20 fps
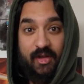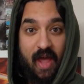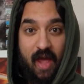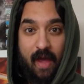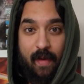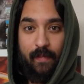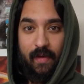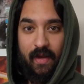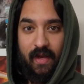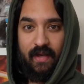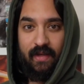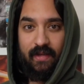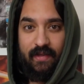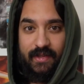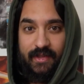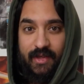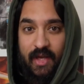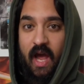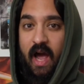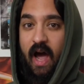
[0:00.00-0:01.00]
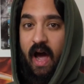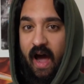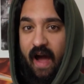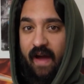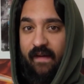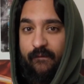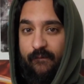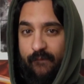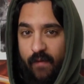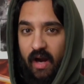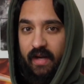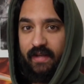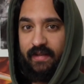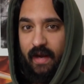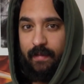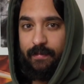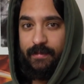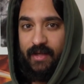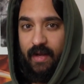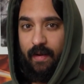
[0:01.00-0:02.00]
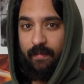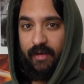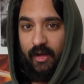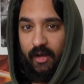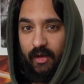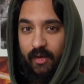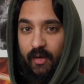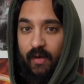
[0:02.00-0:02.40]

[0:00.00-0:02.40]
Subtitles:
that means I fucked up something